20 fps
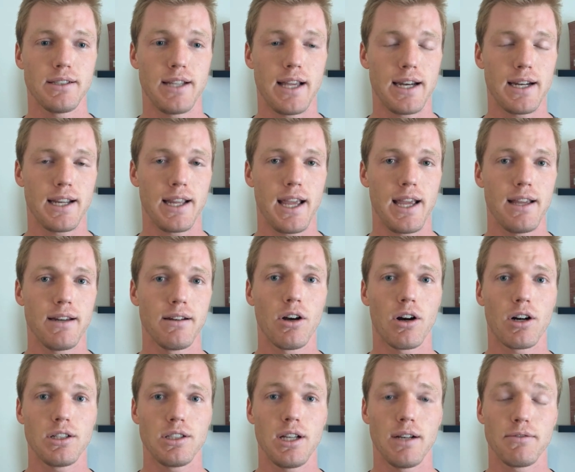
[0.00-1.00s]
dedicate
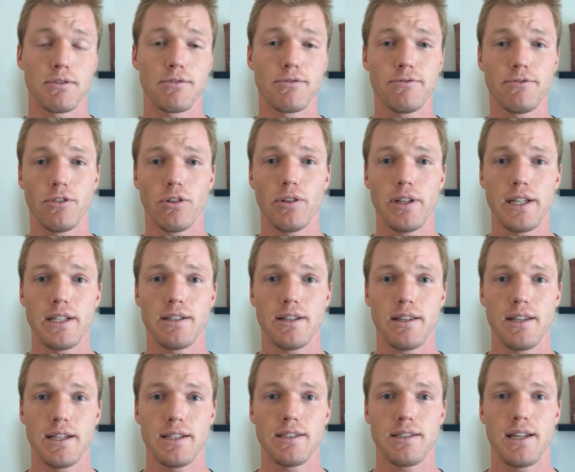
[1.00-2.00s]
ourselves fully to
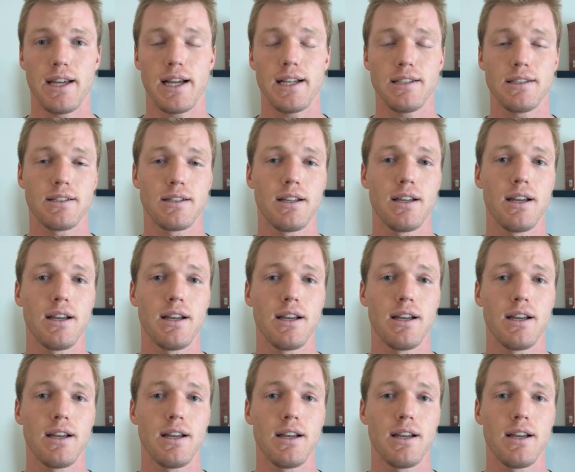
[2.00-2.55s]
this test,